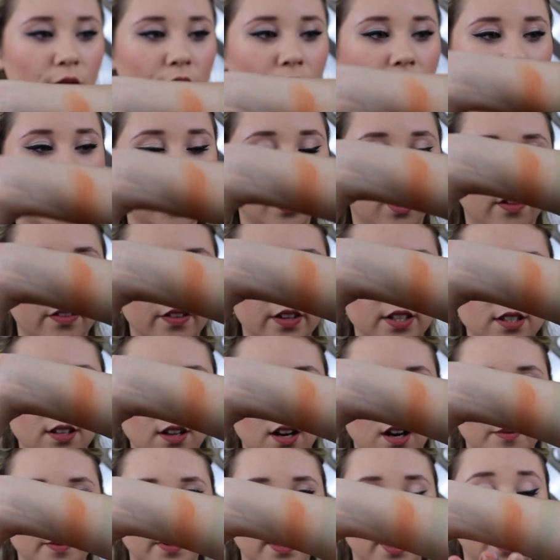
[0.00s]
right on this
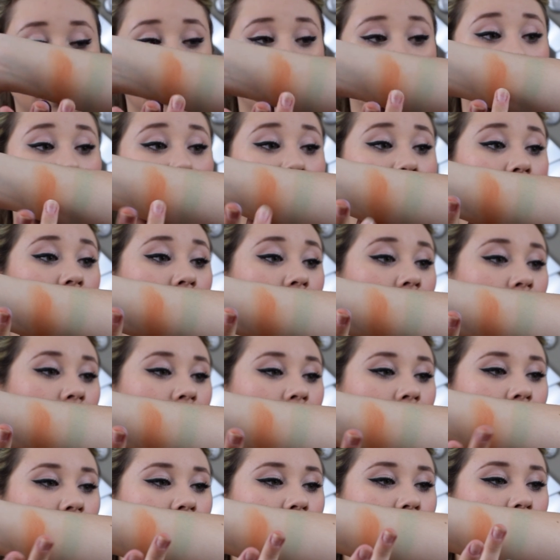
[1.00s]
arm again,
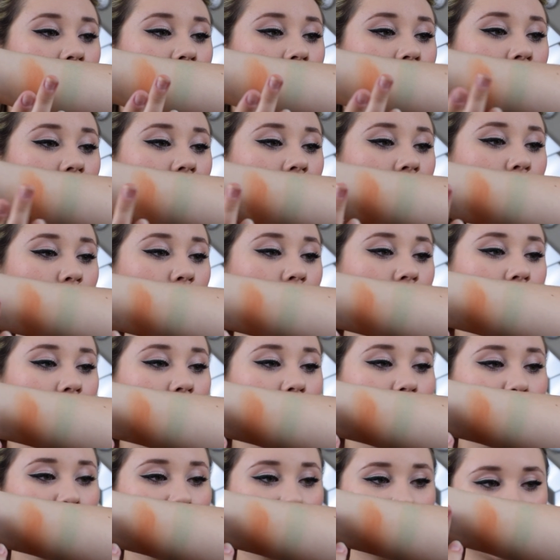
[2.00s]
and we'll
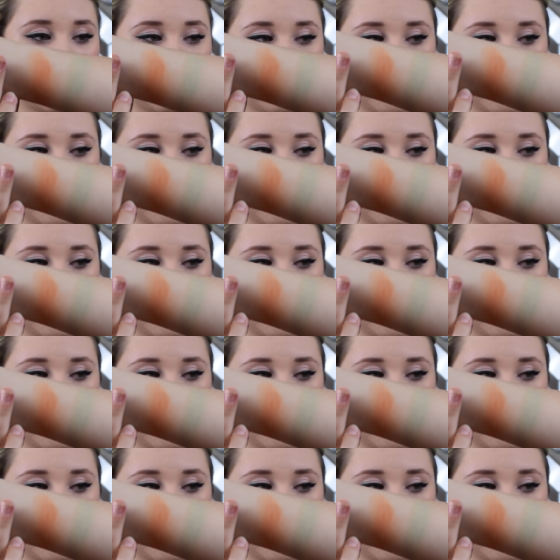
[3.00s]
go right up